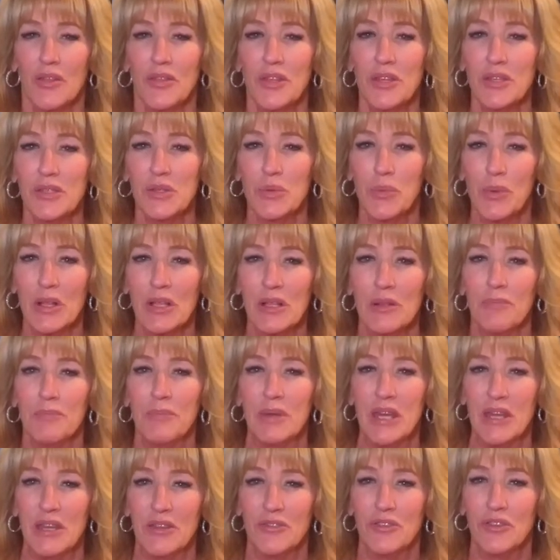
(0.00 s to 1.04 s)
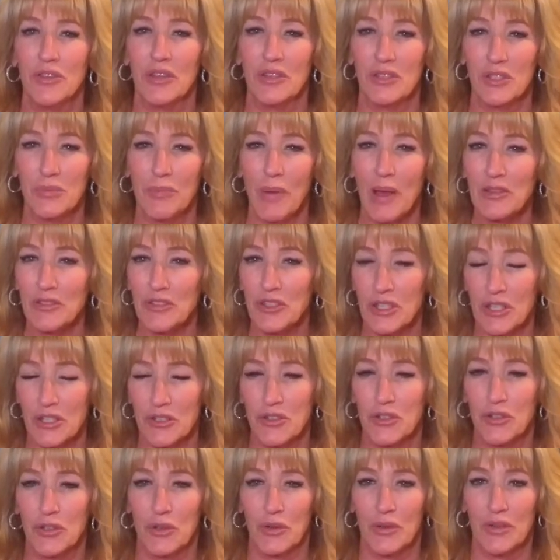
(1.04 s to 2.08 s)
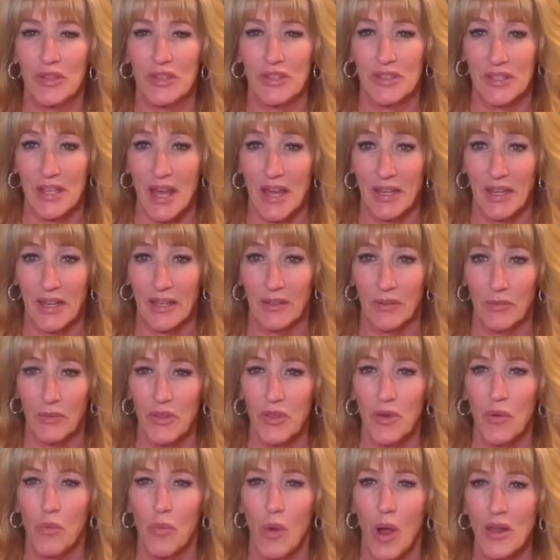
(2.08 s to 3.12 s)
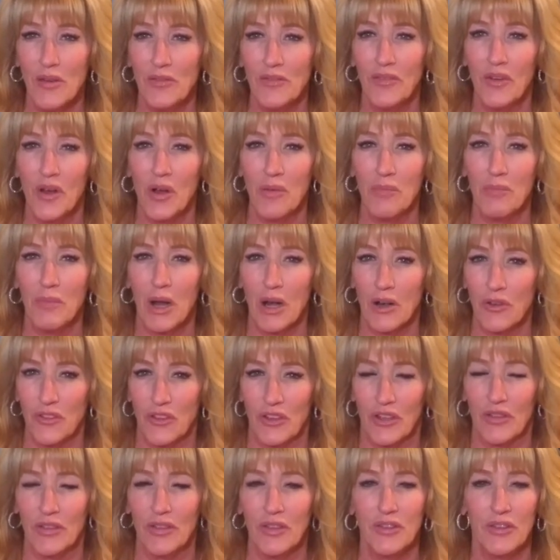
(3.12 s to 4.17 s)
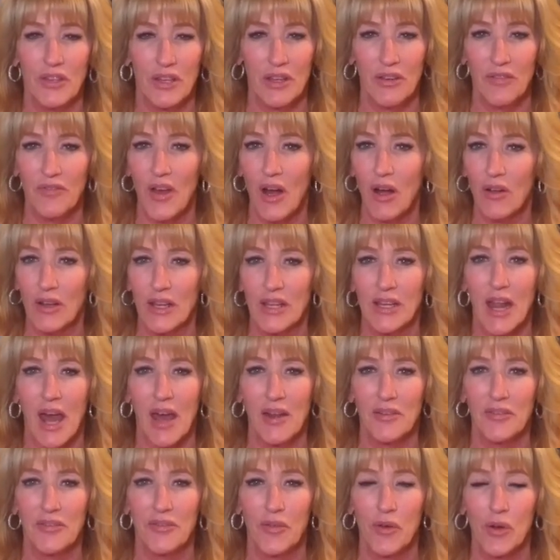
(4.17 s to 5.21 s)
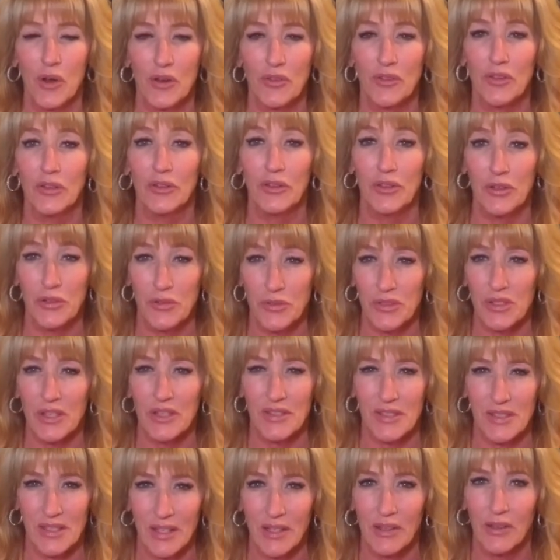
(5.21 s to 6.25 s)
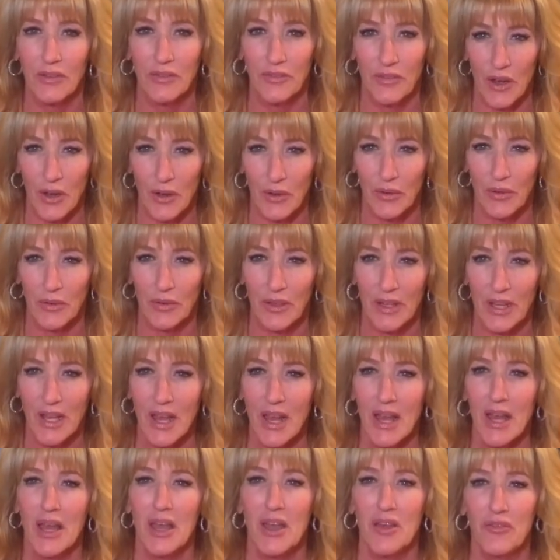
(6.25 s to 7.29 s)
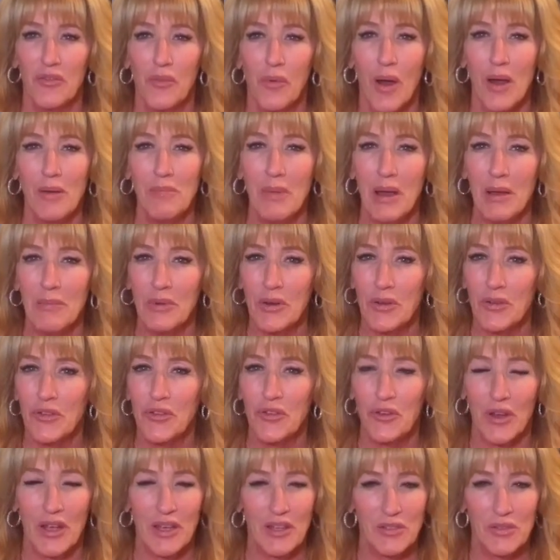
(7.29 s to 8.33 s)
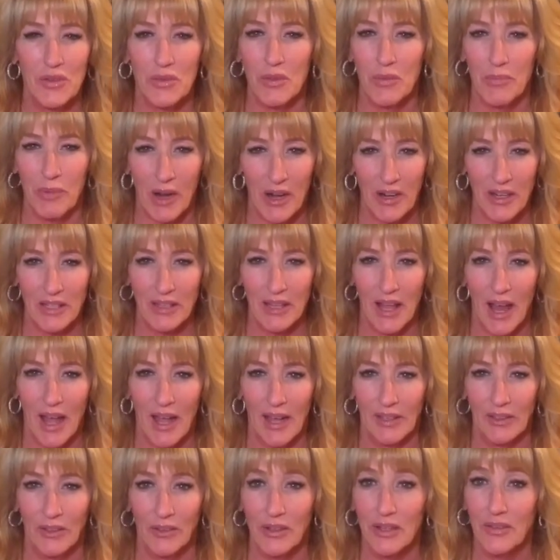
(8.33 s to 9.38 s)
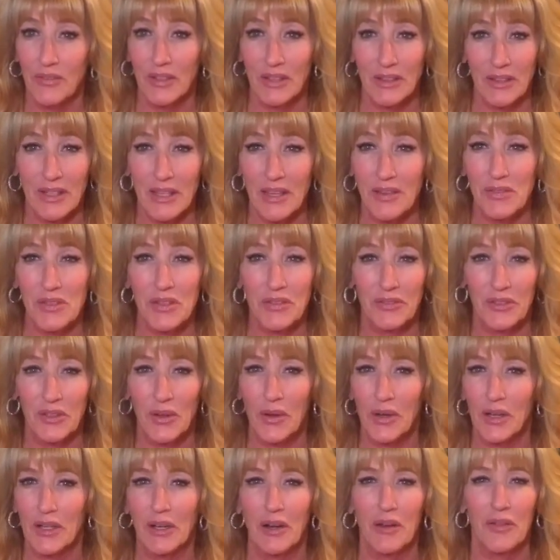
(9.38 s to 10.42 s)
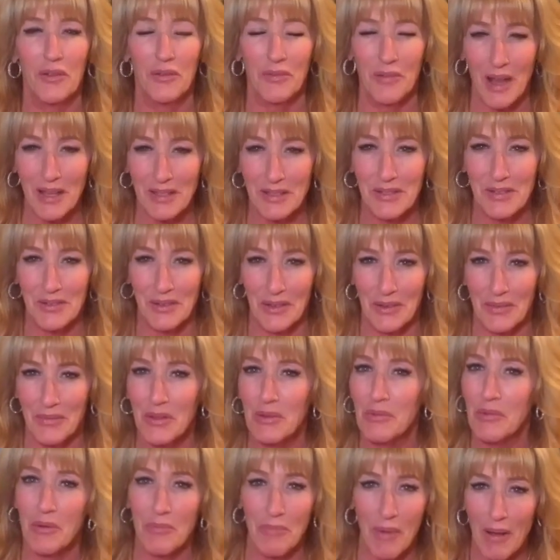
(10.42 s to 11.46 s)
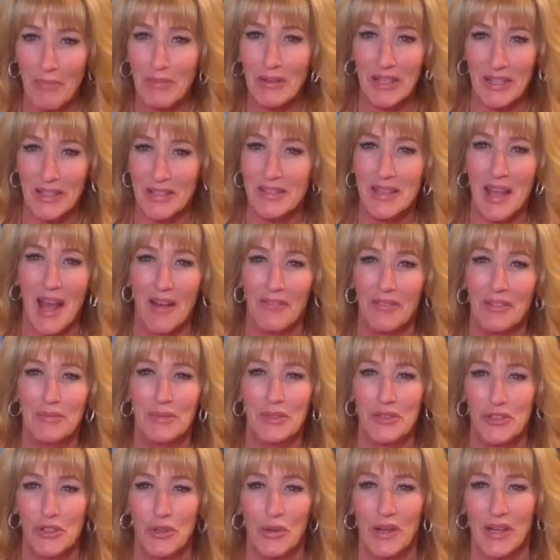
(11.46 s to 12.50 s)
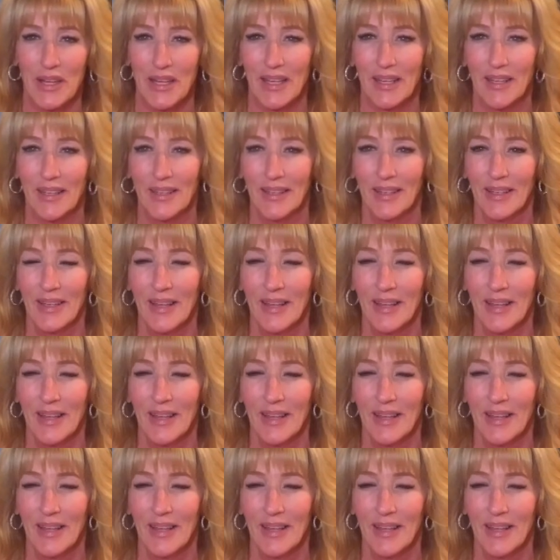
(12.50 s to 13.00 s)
This will be especially true in the Senate. With a one-vote margin, the DFL cannot afford to lose a single vote. If one member strays from the party line or even leaves the floor to go to the restroom, the Republicans have a majority.